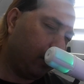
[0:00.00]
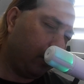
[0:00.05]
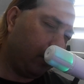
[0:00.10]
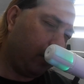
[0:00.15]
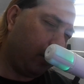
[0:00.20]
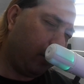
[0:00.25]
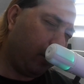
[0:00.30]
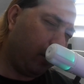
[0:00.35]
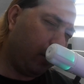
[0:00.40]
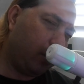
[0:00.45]

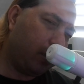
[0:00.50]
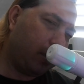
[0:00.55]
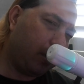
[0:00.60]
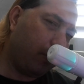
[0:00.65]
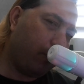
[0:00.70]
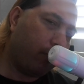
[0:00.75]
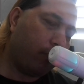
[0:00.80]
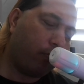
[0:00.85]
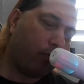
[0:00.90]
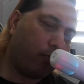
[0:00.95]
You
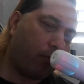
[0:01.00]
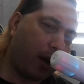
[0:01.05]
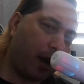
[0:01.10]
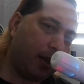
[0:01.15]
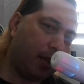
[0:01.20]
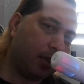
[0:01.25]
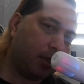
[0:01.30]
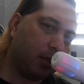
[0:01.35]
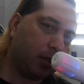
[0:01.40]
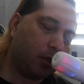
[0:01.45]
see
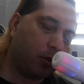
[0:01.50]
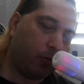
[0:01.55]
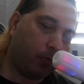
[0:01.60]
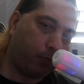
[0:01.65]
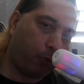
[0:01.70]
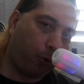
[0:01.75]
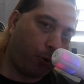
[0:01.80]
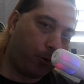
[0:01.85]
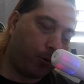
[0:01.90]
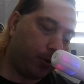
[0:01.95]
why this is so
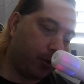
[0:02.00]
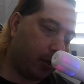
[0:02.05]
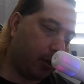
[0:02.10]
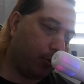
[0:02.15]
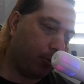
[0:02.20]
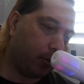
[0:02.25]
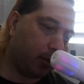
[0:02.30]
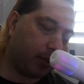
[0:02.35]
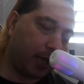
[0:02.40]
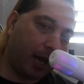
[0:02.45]
important to
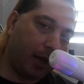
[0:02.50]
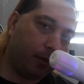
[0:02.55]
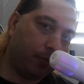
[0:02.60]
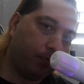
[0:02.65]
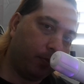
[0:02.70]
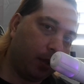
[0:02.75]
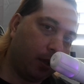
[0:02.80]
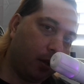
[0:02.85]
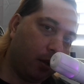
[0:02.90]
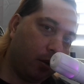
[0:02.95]

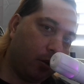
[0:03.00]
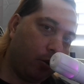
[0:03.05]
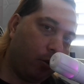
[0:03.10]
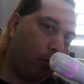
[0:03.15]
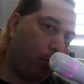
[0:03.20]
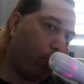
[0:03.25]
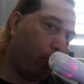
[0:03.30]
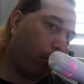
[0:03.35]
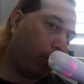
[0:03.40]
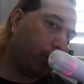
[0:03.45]
understand
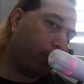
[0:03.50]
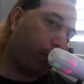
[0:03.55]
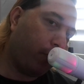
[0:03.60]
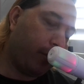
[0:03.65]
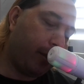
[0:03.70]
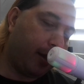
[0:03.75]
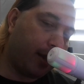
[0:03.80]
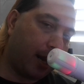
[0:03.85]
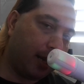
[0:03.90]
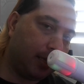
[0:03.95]
who works
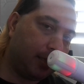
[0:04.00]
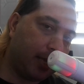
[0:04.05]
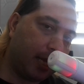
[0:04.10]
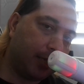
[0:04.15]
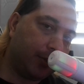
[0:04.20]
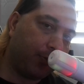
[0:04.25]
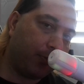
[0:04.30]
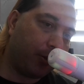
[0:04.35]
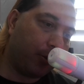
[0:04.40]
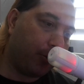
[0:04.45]
for the United
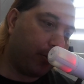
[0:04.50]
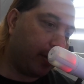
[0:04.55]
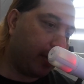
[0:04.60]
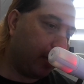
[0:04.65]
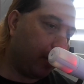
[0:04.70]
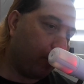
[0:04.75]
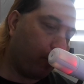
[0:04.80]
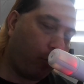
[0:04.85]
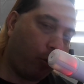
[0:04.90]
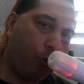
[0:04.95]
States of America
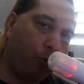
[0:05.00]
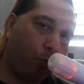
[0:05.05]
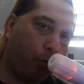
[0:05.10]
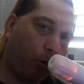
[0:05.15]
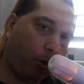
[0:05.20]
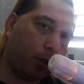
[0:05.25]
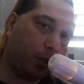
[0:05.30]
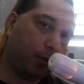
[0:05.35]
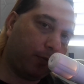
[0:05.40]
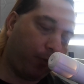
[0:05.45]
and who
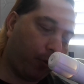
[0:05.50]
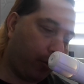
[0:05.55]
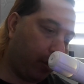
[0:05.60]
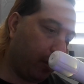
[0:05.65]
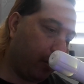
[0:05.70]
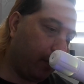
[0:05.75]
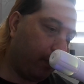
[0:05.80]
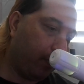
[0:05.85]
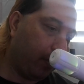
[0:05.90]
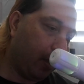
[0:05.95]
works for
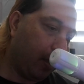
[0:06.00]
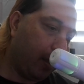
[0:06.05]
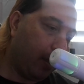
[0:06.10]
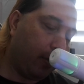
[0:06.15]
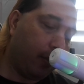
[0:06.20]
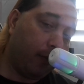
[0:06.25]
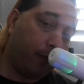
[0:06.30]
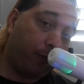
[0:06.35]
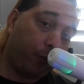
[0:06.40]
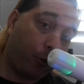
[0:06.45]
the
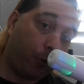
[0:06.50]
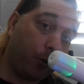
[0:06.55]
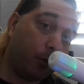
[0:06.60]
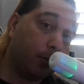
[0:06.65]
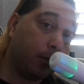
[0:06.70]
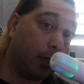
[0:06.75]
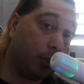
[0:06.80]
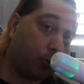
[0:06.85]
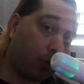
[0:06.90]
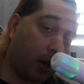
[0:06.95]

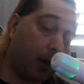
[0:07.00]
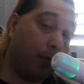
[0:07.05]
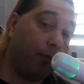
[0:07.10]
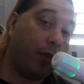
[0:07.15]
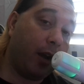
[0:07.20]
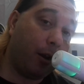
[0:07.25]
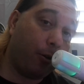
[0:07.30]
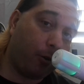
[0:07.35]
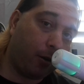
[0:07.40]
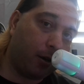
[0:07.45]
foreigners that's trying to
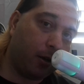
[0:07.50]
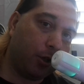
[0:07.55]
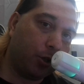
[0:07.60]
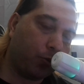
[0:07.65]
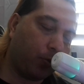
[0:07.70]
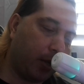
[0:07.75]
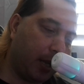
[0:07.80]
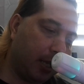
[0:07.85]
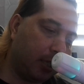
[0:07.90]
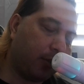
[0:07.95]
invade our
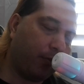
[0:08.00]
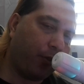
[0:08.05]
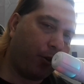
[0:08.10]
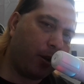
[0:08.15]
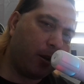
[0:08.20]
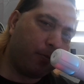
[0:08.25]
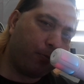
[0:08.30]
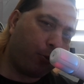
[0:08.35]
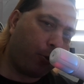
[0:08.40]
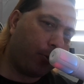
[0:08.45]
country. It's
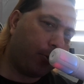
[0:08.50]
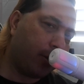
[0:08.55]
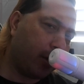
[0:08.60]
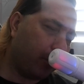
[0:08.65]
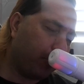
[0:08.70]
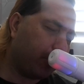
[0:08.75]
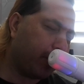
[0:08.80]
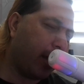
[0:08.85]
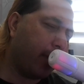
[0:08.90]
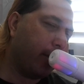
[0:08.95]
very important to
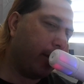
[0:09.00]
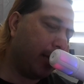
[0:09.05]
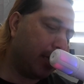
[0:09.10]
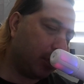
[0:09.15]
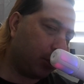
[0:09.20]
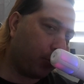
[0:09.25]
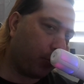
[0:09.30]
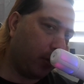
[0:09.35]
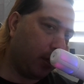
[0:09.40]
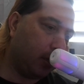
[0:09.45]
understand the
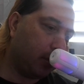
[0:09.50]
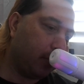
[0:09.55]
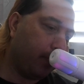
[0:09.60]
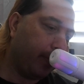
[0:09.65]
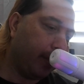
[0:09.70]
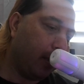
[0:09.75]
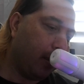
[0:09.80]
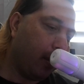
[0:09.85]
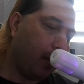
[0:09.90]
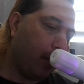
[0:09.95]
histories,
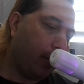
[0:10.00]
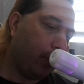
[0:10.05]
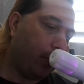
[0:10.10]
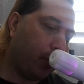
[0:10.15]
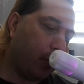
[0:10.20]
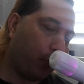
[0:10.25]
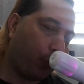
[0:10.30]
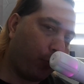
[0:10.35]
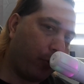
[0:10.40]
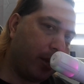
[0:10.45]

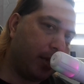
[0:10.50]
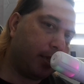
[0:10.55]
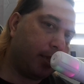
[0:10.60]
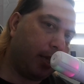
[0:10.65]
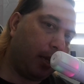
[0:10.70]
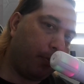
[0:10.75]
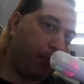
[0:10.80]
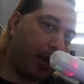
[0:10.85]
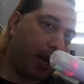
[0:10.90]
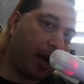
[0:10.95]
the
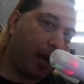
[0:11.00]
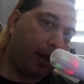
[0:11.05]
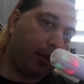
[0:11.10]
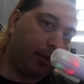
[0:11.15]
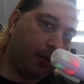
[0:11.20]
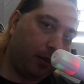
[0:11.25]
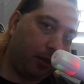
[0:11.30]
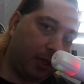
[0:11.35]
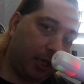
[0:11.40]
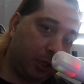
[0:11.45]
reasoning
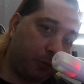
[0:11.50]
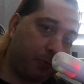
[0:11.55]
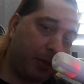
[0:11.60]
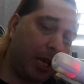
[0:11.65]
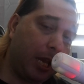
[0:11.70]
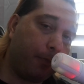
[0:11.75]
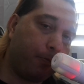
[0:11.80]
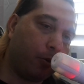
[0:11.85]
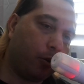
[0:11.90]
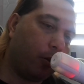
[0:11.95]
behind these
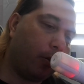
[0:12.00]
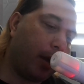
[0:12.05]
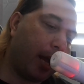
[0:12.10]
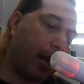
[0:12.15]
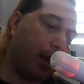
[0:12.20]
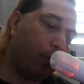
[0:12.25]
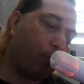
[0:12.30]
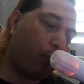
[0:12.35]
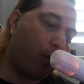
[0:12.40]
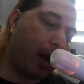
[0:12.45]
people,
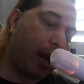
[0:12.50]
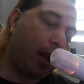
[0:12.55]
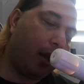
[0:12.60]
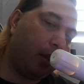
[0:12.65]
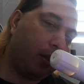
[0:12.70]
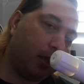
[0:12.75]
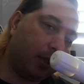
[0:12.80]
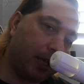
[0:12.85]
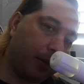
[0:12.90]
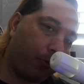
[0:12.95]
and
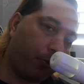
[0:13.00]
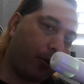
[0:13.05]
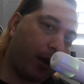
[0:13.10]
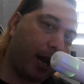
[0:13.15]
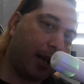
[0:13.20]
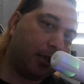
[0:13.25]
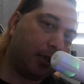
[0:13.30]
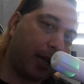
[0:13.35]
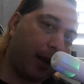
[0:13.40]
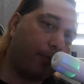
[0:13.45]
why the
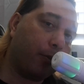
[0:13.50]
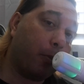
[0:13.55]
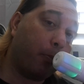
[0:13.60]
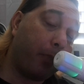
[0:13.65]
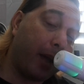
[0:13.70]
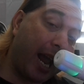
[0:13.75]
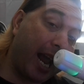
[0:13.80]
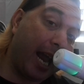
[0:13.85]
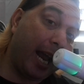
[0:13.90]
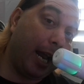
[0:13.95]
Democrats have to
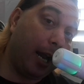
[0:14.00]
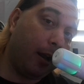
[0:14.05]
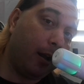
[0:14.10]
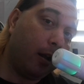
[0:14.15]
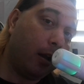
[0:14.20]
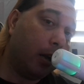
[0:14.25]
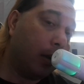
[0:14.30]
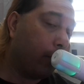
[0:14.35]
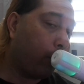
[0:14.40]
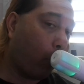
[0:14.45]
pay
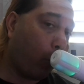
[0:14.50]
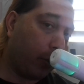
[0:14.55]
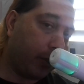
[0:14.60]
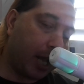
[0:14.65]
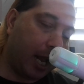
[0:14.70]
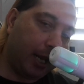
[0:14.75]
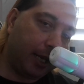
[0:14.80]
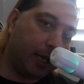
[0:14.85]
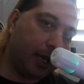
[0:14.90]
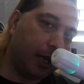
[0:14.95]
for what
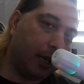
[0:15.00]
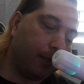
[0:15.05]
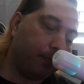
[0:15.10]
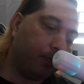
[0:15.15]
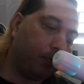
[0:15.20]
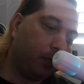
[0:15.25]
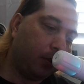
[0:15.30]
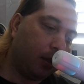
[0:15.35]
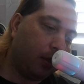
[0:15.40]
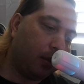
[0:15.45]
they did.